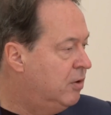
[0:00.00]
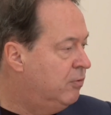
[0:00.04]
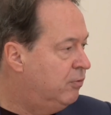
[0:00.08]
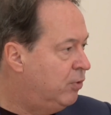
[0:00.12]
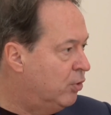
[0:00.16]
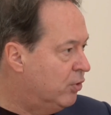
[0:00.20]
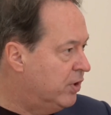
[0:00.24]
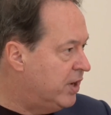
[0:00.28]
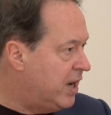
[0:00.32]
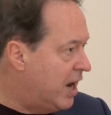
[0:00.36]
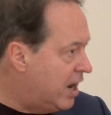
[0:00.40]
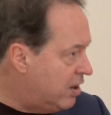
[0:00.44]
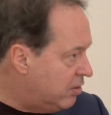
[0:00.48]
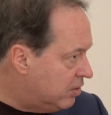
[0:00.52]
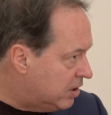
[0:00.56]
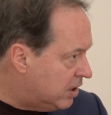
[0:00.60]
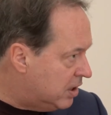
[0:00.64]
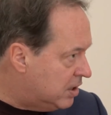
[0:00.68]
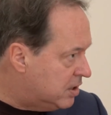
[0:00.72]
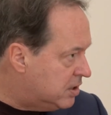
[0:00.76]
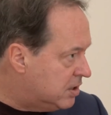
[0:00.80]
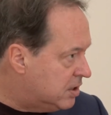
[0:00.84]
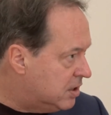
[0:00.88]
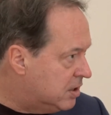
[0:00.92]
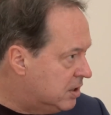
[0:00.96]
For the
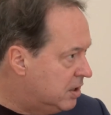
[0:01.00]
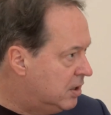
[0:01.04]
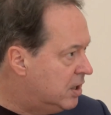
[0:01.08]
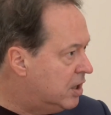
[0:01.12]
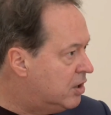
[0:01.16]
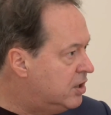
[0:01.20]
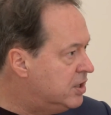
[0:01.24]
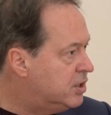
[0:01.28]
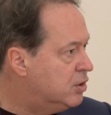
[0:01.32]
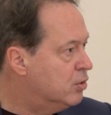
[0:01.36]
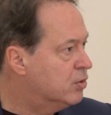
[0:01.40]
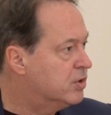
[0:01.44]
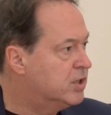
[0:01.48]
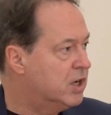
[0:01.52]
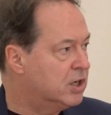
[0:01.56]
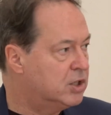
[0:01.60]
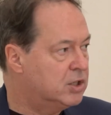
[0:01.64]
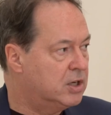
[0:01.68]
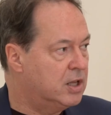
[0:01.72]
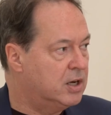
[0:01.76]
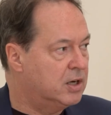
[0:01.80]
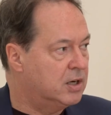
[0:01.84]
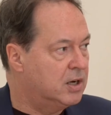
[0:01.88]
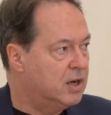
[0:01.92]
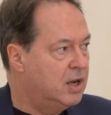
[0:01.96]
anarchist, there is no
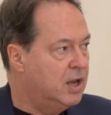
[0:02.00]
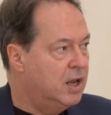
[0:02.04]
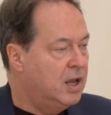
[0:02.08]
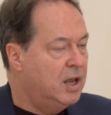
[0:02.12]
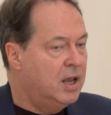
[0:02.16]
such thing.